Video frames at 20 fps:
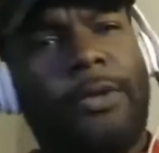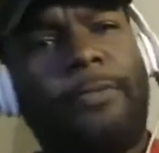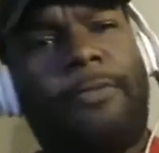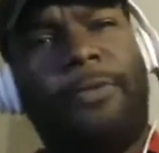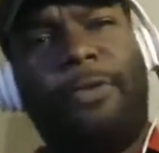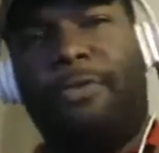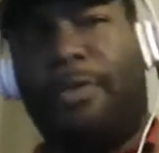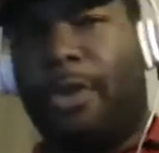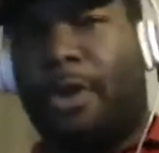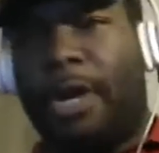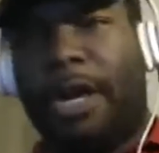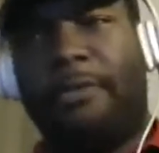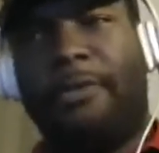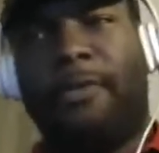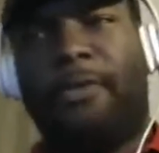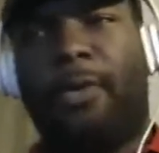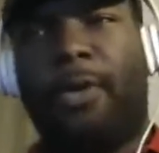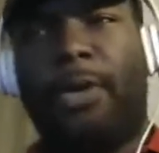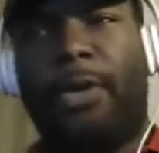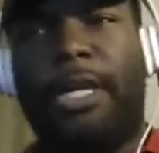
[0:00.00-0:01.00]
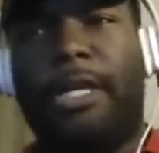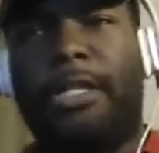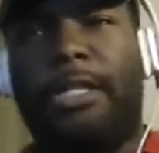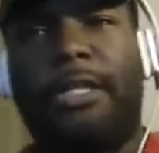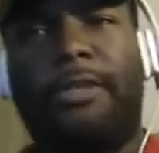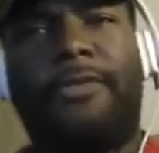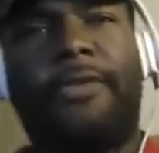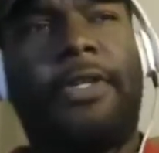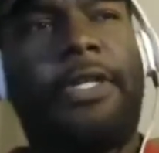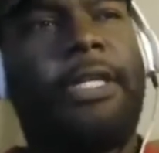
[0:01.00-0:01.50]
have a 4K
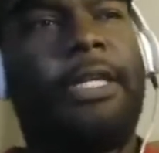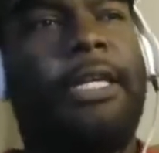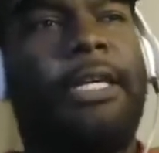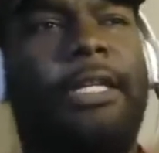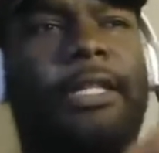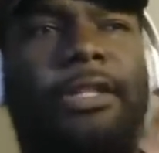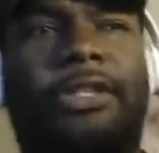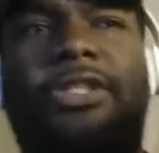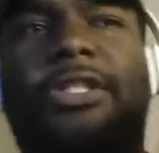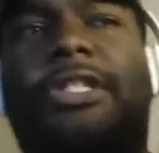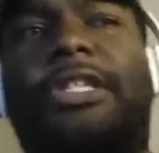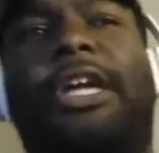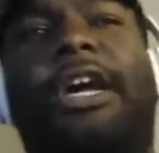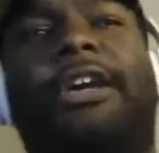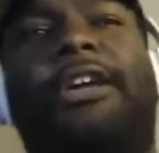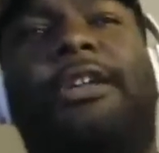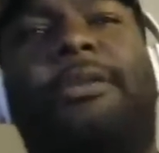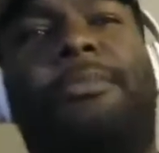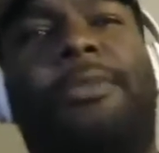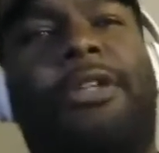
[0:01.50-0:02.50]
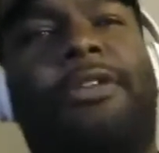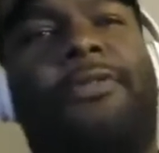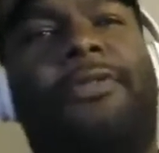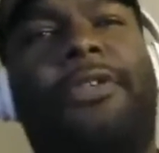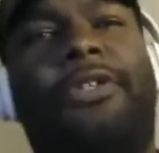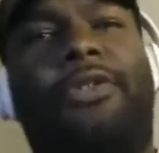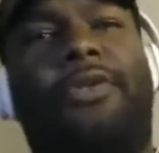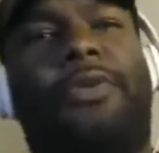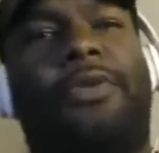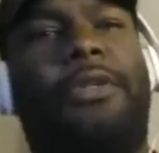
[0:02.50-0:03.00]
TV, this is not going to
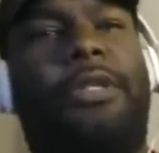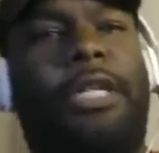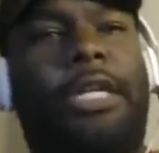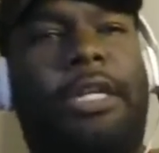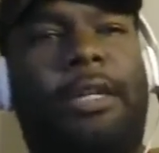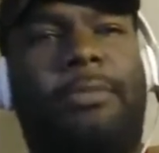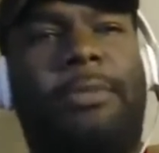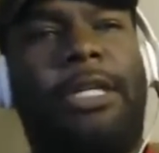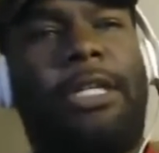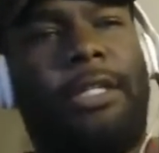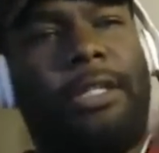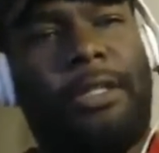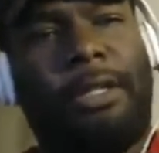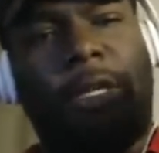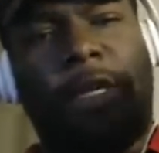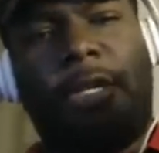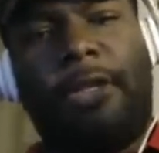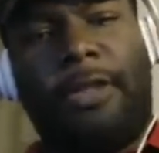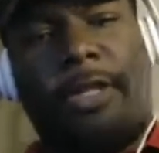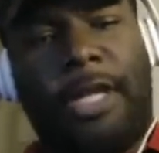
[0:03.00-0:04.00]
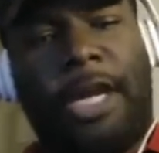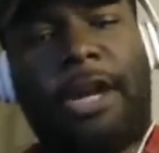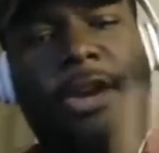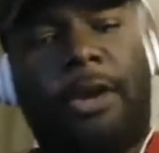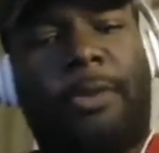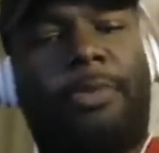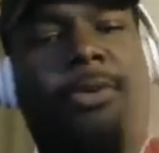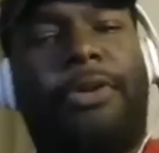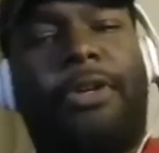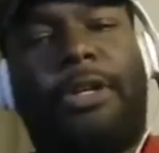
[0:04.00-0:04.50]
benefit you in any means. They
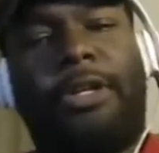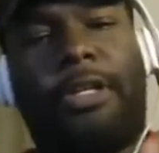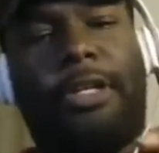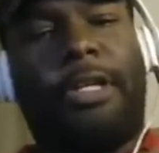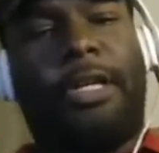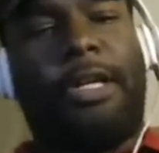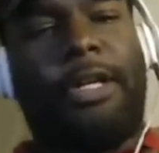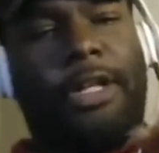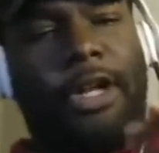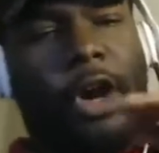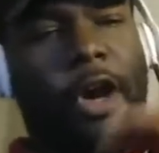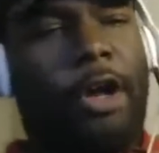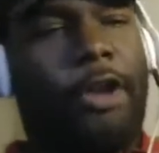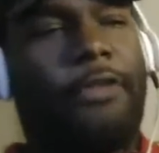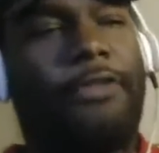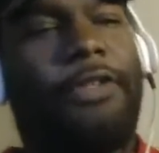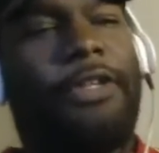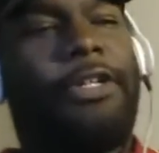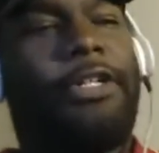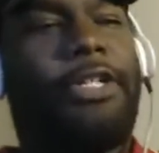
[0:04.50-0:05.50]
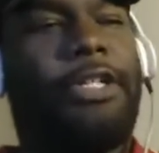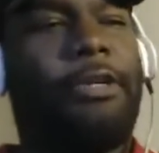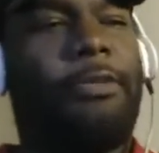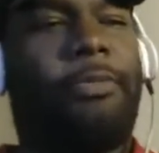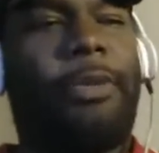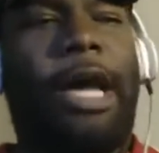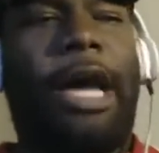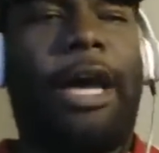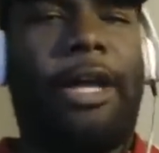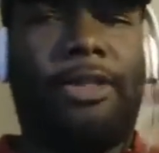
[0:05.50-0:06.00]
are putting all of their shit
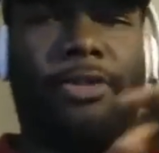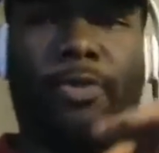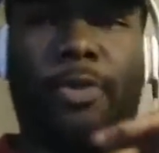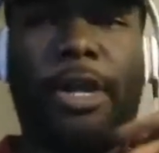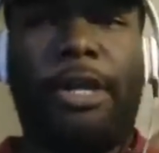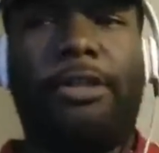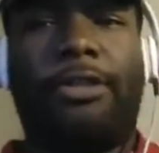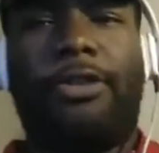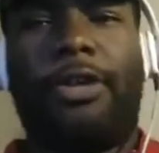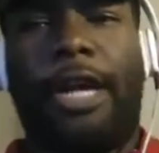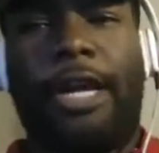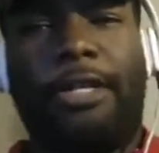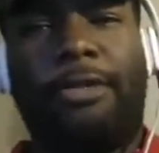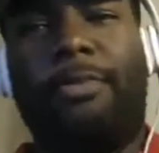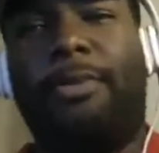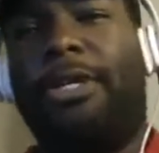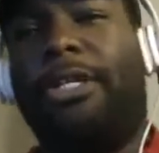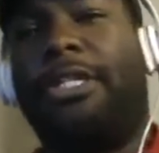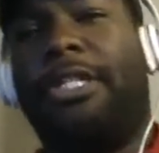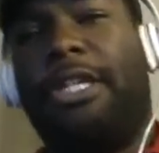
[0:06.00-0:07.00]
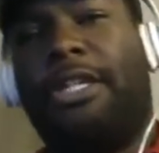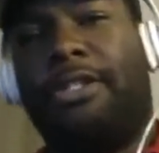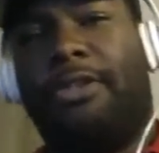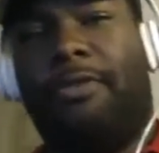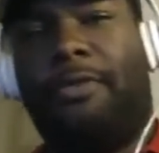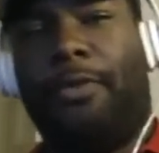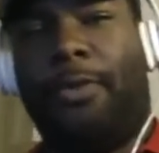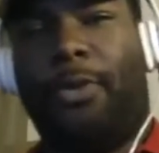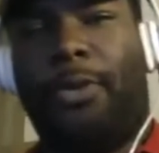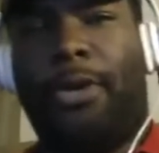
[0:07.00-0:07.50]
behind the regular ass PlayStation
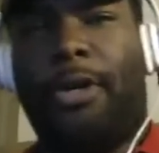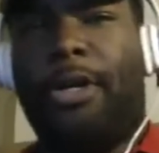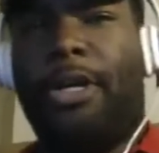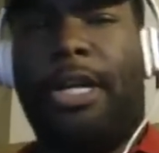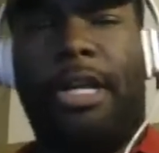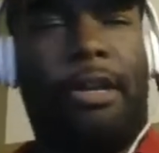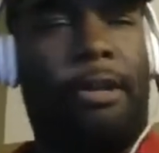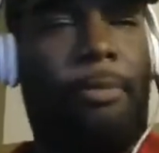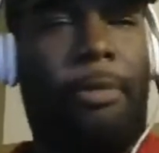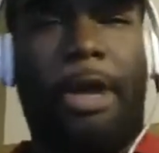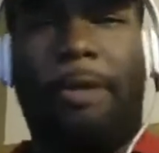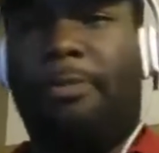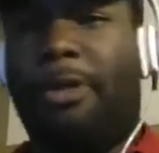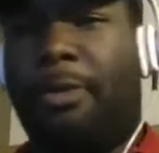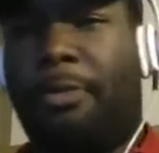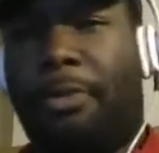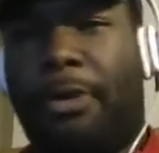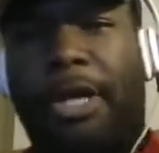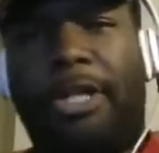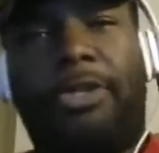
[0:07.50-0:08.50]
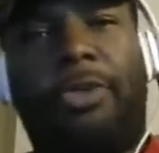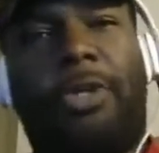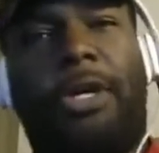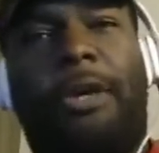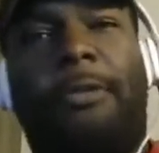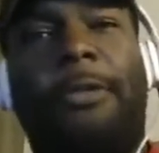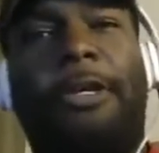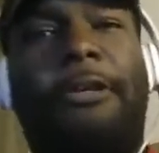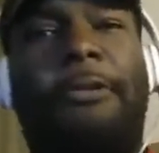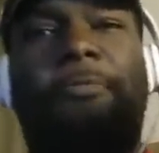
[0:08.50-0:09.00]
4, and it might be a price
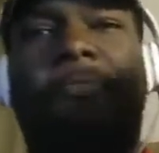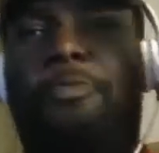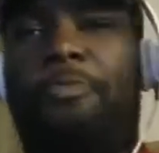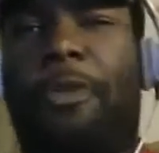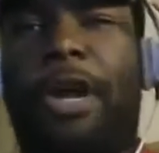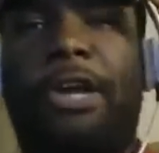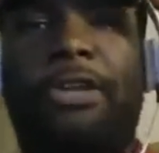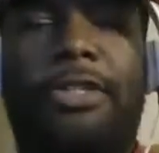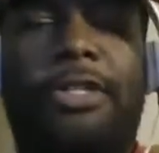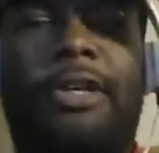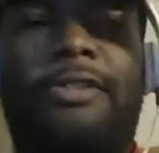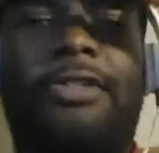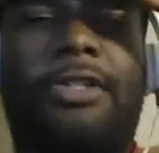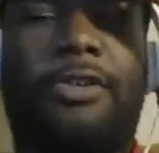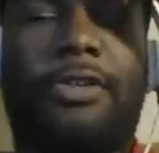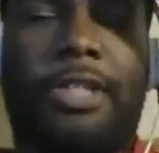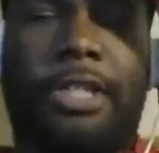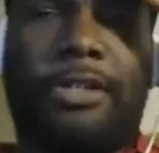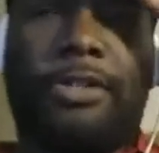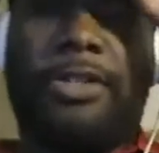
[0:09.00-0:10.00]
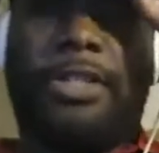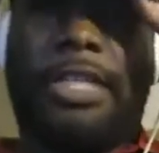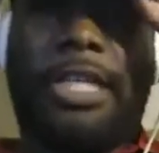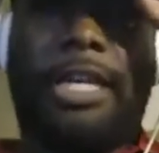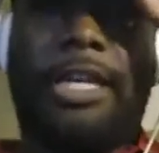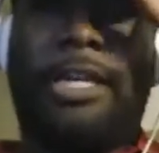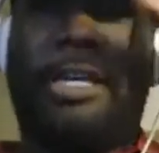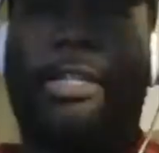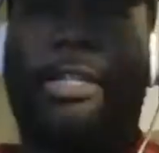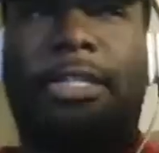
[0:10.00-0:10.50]
drop. Microsoft's going to get on
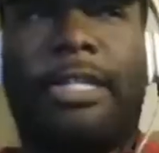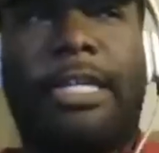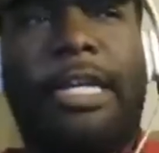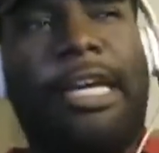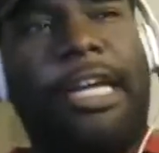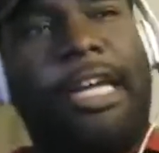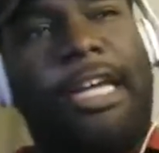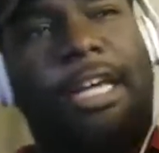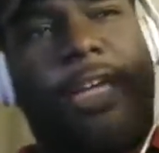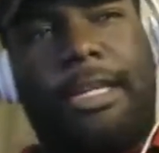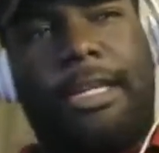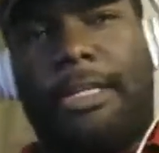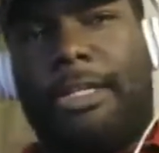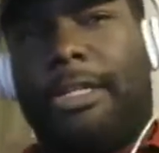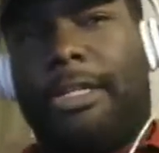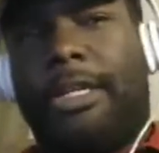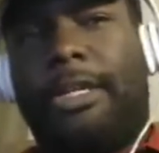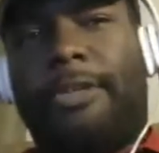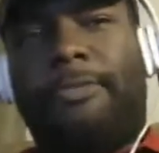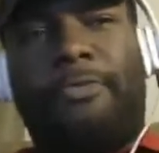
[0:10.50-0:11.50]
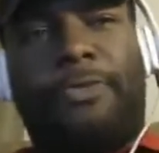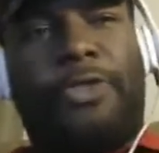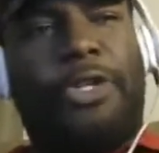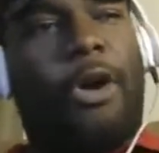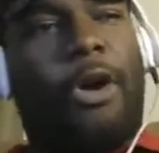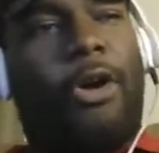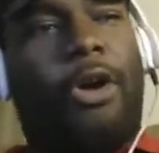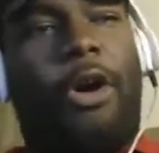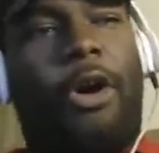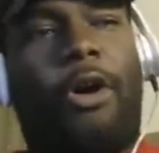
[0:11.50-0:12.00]
stage and
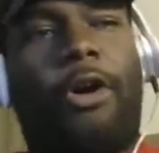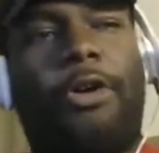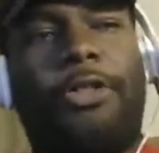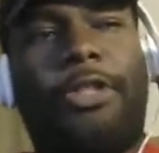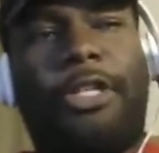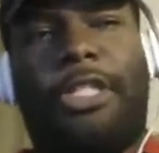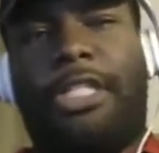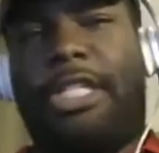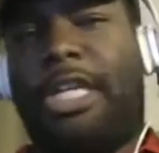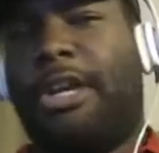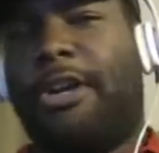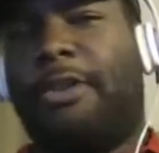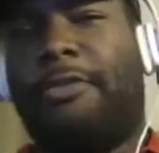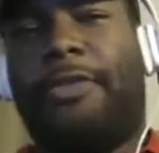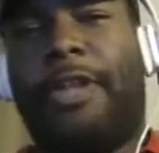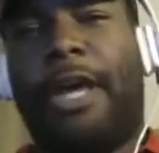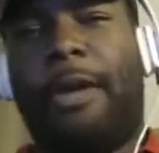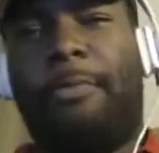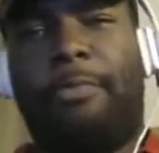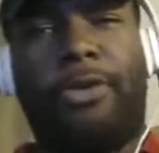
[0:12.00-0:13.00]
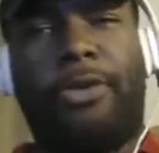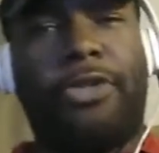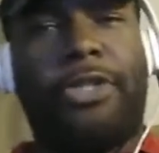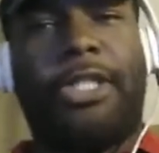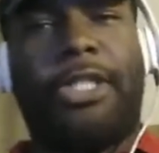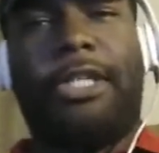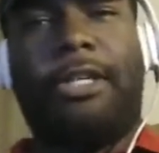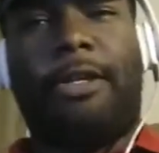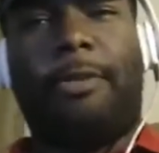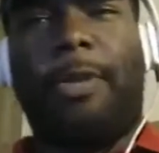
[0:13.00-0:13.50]
talk all this teraflop
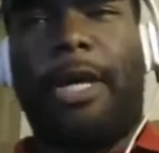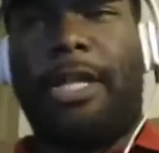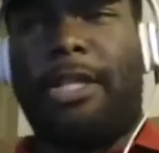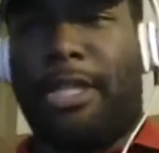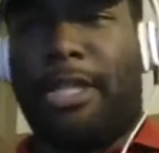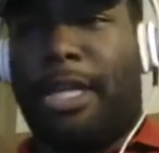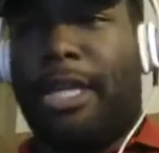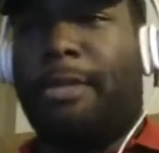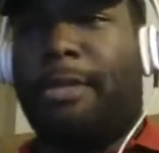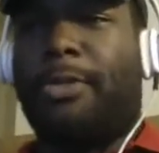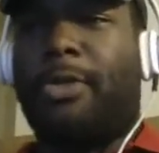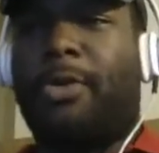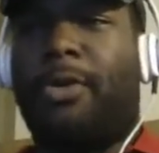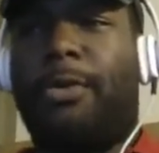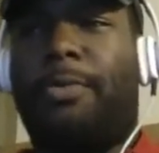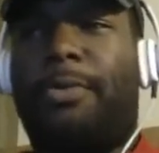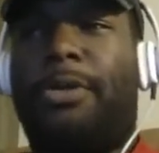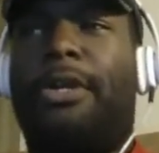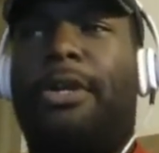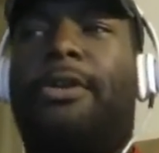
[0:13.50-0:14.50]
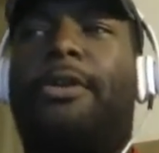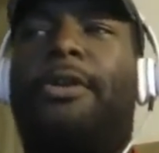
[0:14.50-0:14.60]
bullshit about the damn Scorpio,